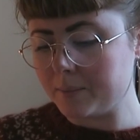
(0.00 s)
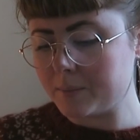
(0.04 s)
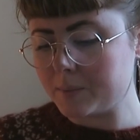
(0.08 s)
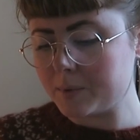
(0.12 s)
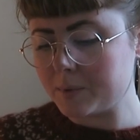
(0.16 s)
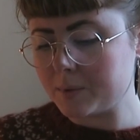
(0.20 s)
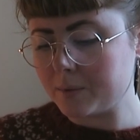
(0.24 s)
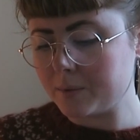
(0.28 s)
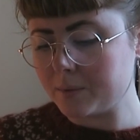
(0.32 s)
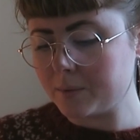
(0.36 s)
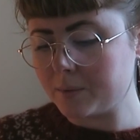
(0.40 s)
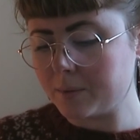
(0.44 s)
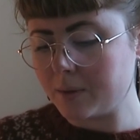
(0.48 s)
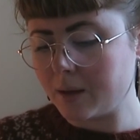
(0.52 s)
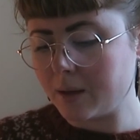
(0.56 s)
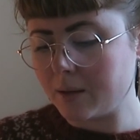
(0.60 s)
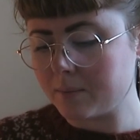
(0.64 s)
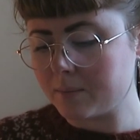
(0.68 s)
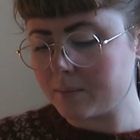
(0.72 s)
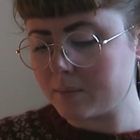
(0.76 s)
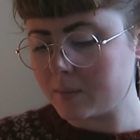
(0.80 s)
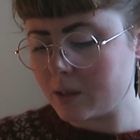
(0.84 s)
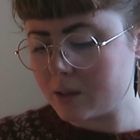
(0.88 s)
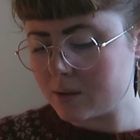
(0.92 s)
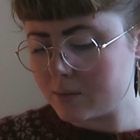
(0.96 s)
So yeah,
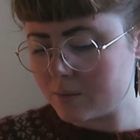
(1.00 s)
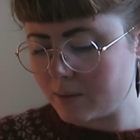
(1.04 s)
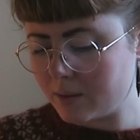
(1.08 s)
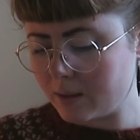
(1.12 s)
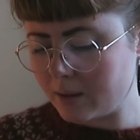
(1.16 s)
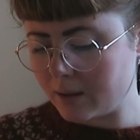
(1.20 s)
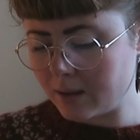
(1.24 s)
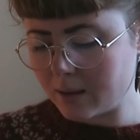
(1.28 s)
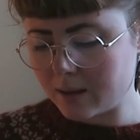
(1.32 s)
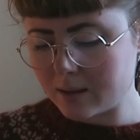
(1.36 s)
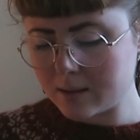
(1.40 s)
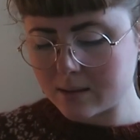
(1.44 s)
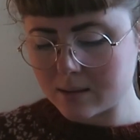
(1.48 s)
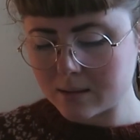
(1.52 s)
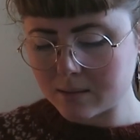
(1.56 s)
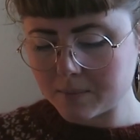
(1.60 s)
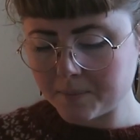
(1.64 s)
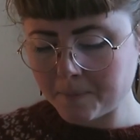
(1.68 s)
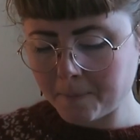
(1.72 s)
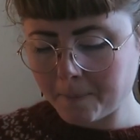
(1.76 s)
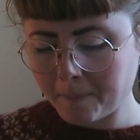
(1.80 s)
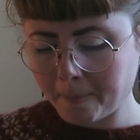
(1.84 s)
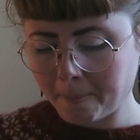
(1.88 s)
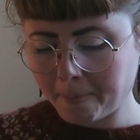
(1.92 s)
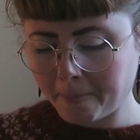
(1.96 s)
that's really nice.
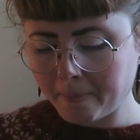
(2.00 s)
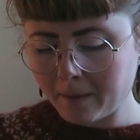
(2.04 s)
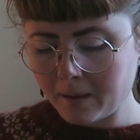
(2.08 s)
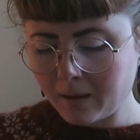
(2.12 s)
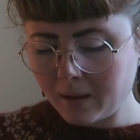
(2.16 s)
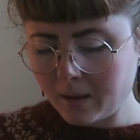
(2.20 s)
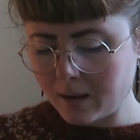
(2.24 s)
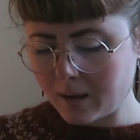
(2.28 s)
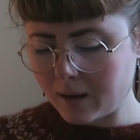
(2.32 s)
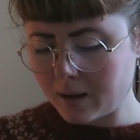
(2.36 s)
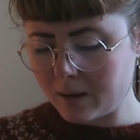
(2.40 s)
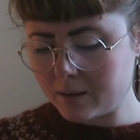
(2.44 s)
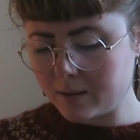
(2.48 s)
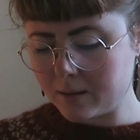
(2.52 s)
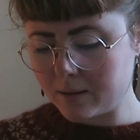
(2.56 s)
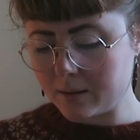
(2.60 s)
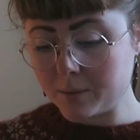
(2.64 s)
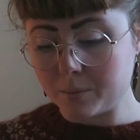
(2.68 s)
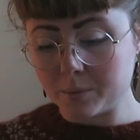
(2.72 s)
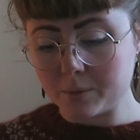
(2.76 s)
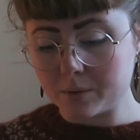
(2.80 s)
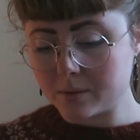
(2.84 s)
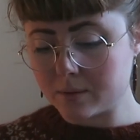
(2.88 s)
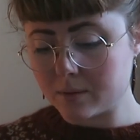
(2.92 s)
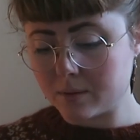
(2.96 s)

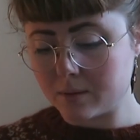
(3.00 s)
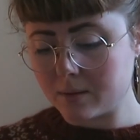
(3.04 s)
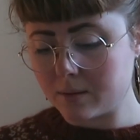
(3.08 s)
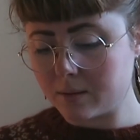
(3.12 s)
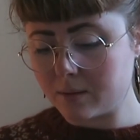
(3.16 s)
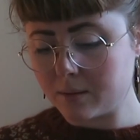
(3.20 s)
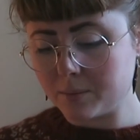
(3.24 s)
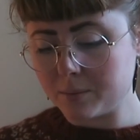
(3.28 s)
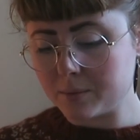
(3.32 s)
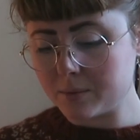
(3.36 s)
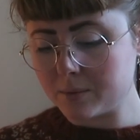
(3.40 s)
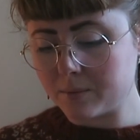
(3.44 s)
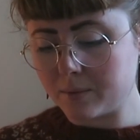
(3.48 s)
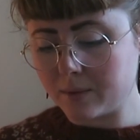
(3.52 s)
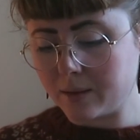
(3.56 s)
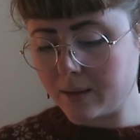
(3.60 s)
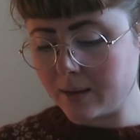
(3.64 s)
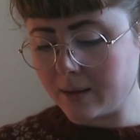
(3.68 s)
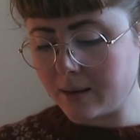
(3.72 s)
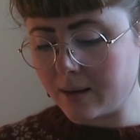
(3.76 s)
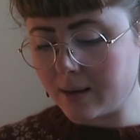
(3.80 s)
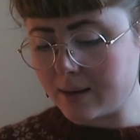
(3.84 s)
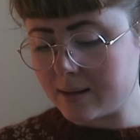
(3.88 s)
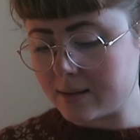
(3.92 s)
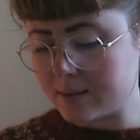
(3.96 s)
It was really
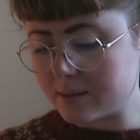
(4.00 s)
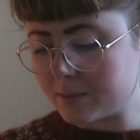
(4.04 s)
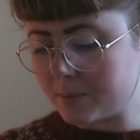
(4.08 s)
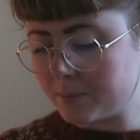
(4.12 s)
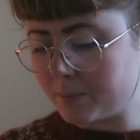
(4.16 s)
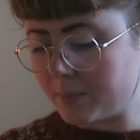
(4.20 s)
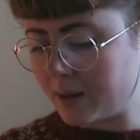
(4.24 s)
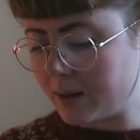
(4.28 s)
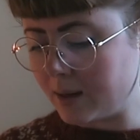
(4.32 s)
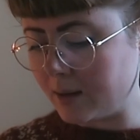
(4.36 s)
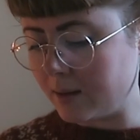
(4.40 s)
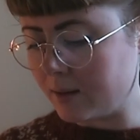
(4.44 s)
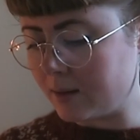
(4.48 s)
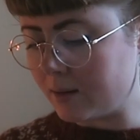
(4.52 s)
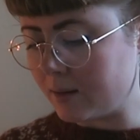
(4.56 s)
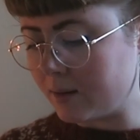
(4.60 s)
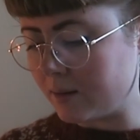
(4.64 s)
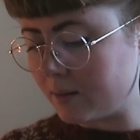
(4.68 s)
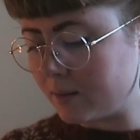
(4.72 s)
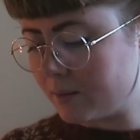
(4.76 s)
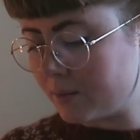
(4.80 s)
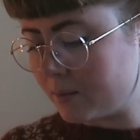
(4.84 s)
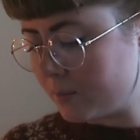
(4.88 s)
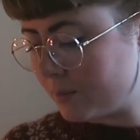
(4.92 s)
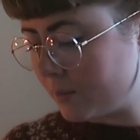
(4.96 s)
nice. My
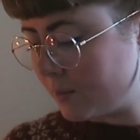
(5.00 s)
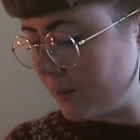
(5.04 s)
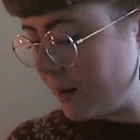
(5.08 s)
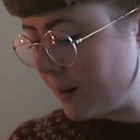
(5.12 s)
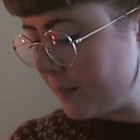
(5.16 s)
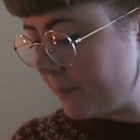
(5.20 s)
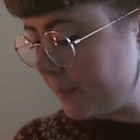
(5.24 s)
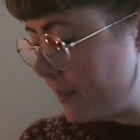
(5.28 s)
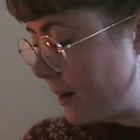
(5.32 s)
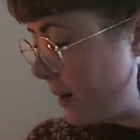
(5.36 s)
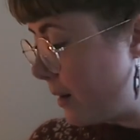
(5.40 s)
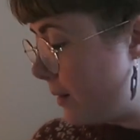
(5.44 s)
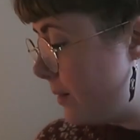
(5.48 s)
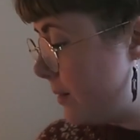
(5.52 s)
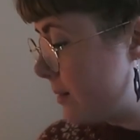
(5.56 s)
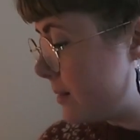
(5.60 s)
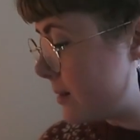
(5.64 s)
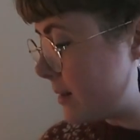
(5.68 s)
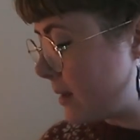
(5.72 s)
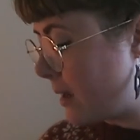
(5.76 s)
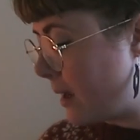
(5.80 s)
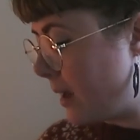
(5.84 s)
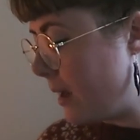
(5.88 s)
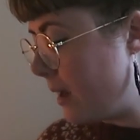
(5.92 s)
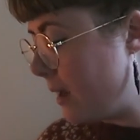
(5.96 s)

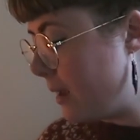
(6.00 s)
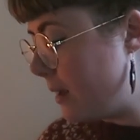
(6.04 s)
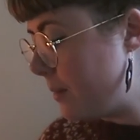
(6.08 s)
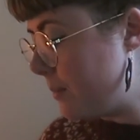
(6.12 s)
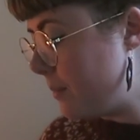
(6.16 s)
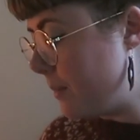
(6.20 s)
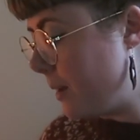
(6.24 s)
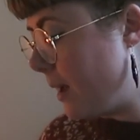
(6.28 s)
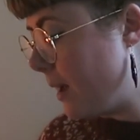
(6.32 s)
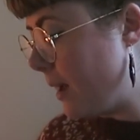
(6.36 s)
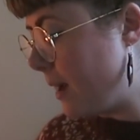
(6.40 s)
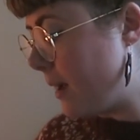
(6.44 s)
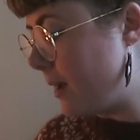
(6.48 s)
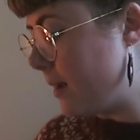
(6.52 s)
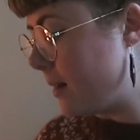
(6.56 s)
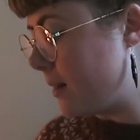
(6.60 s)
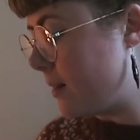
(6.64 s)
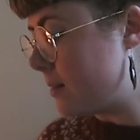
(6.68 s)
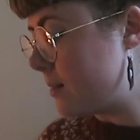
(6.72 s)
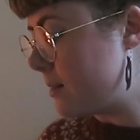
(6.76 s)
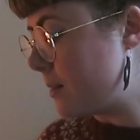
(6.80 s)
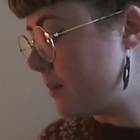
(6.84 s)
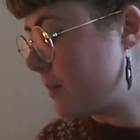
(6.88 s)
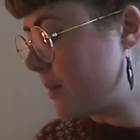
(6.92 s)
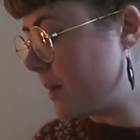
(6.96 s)
grandparents came,
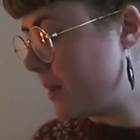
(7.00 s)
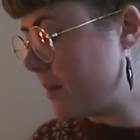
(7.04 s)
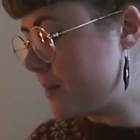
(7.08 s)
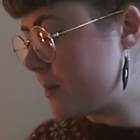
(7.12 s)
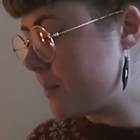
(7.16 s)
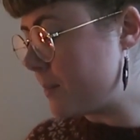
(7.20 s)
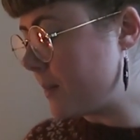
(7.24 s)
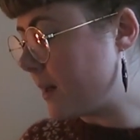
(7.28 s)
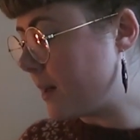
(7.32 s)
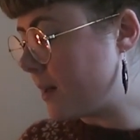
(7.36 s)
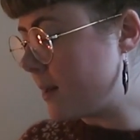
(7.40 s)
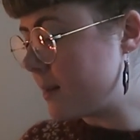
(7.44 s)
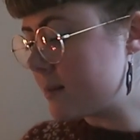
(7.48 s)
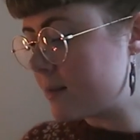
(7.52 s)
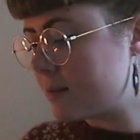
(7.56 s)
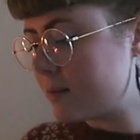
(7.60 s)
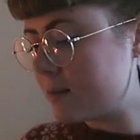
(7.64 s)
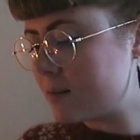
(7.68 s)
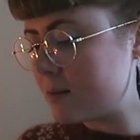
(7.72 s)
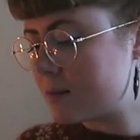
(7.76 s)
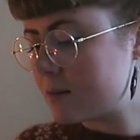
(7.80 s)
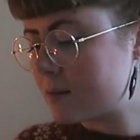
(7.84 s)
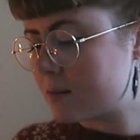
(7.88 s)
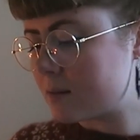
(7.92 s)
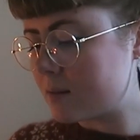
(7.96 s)
and sometimes my
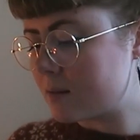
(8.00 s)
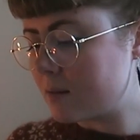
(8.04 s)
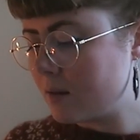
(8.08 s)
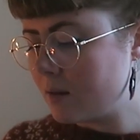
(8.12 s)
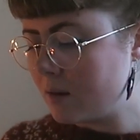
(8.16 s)
cousins,